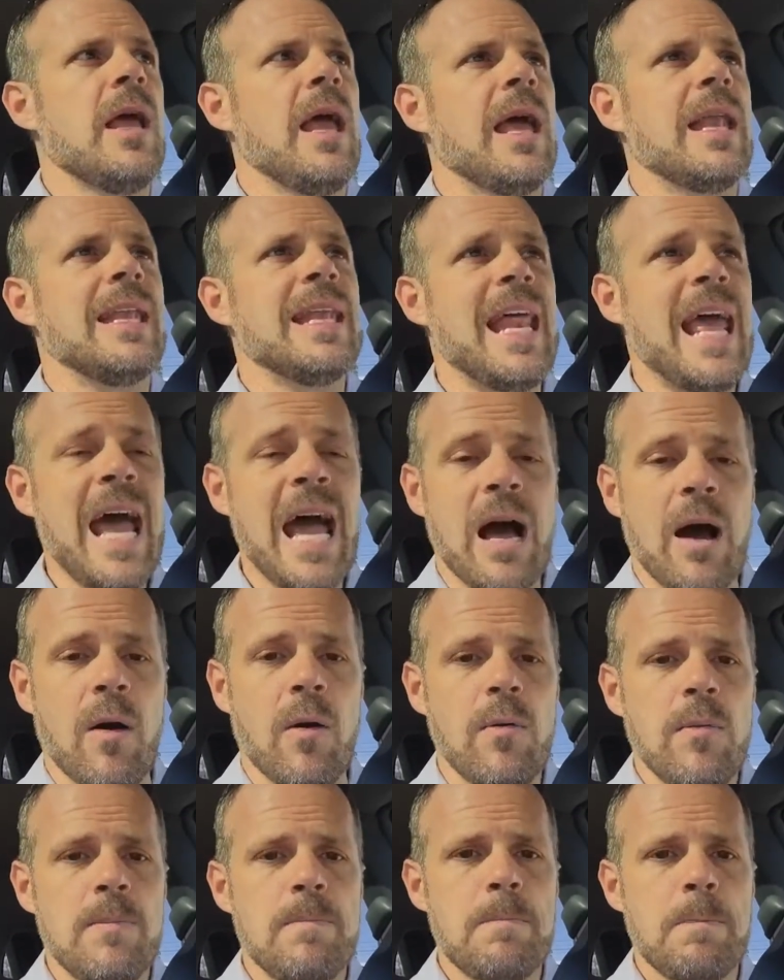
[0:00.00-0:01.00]
And
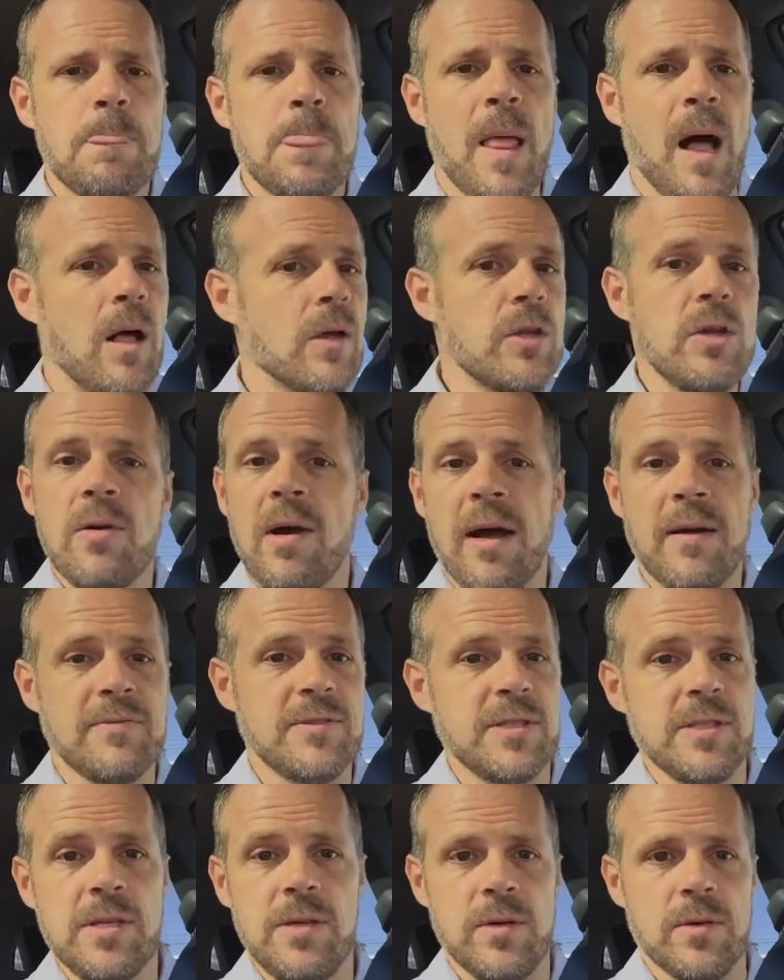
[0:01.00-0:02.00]
now all you have
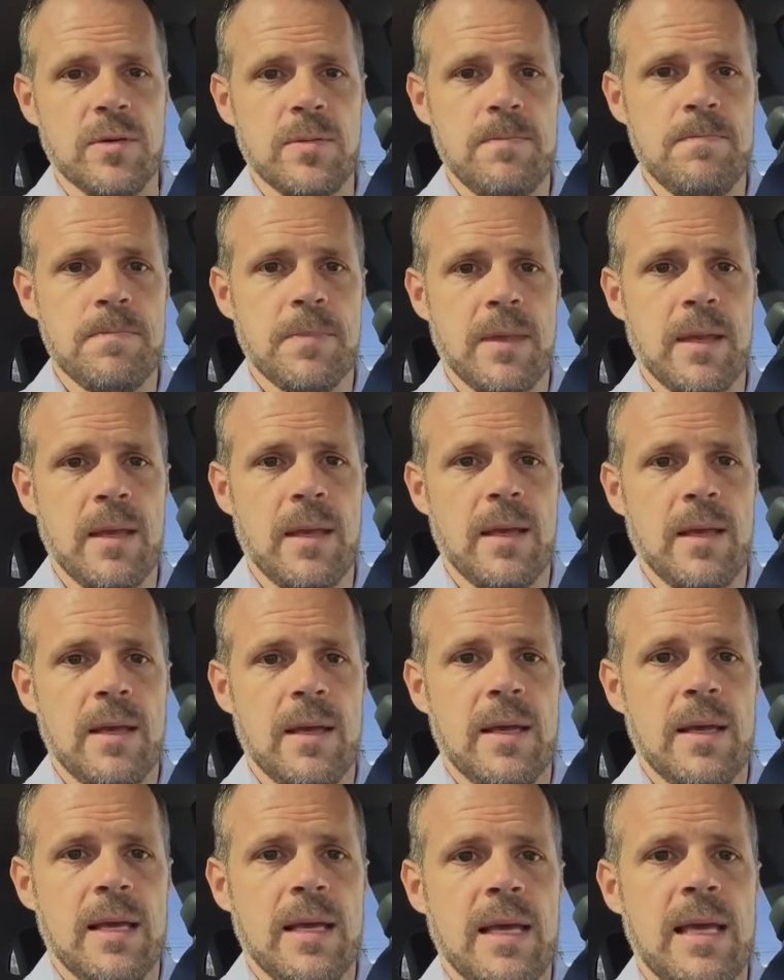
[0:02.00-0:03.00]
to do
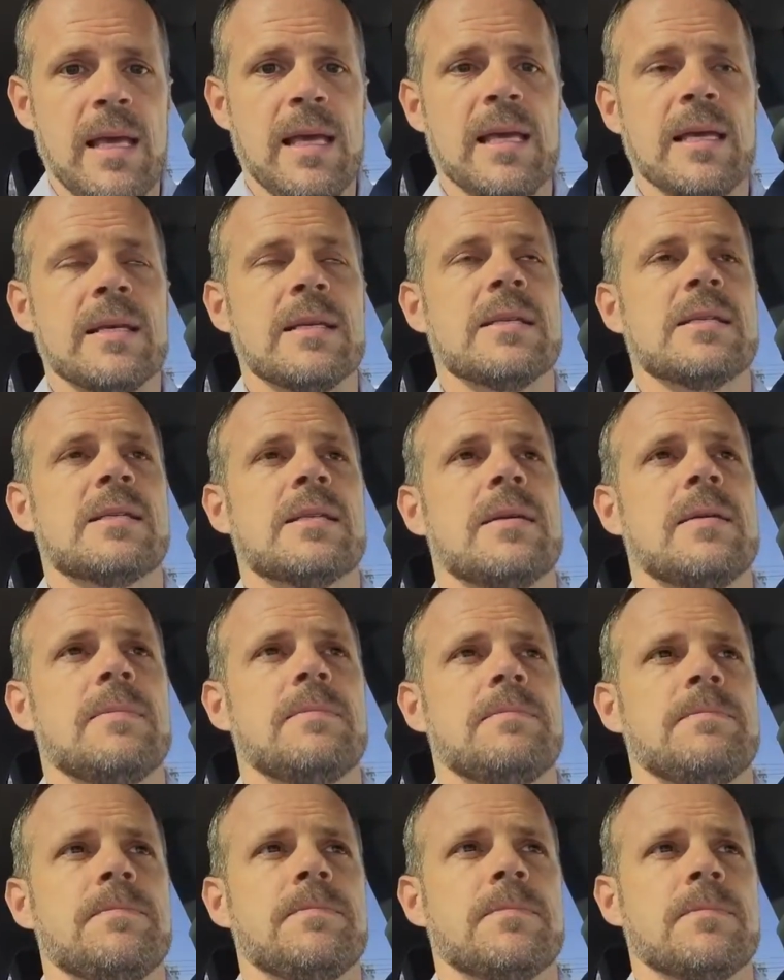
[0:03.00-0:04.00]
is
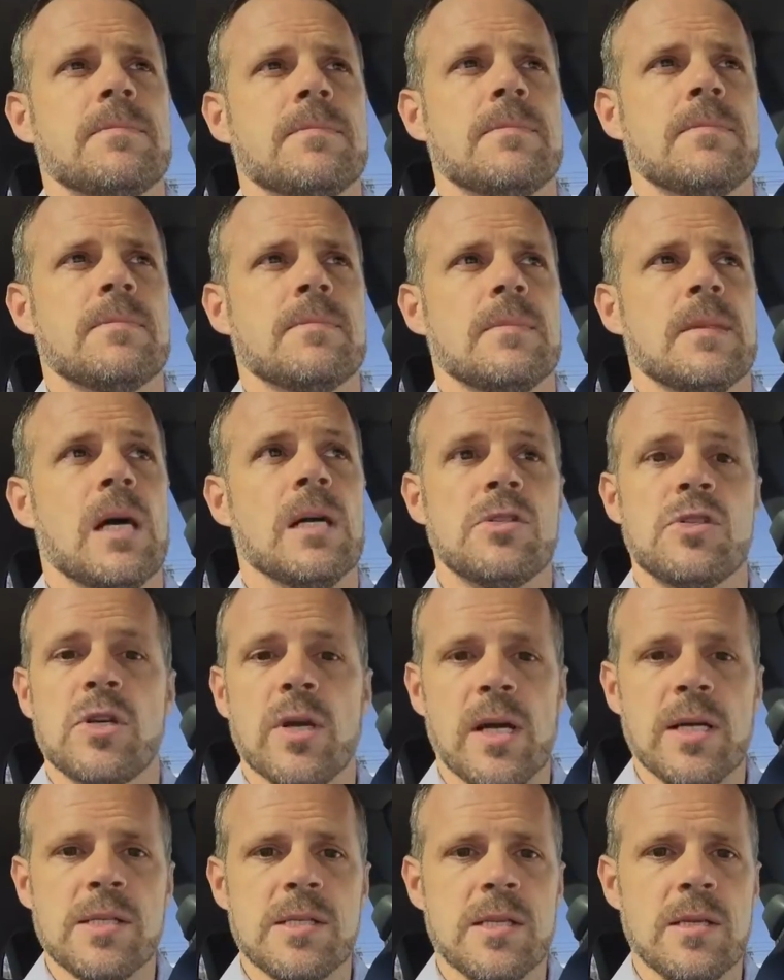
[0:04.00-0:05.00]

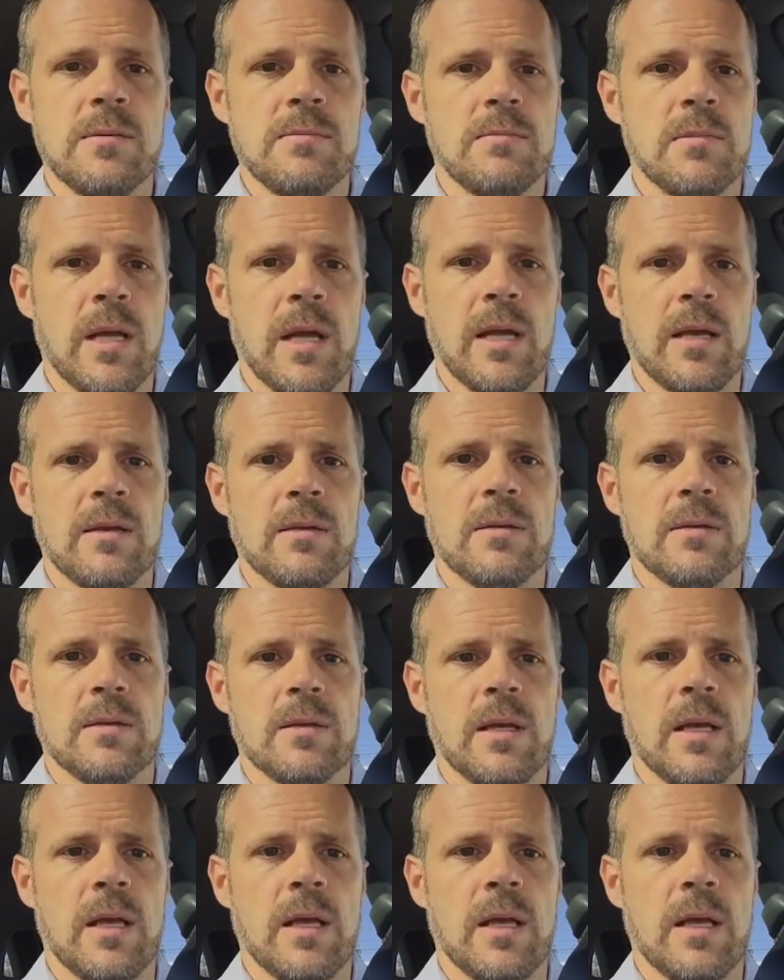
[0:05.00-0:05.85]
adjust and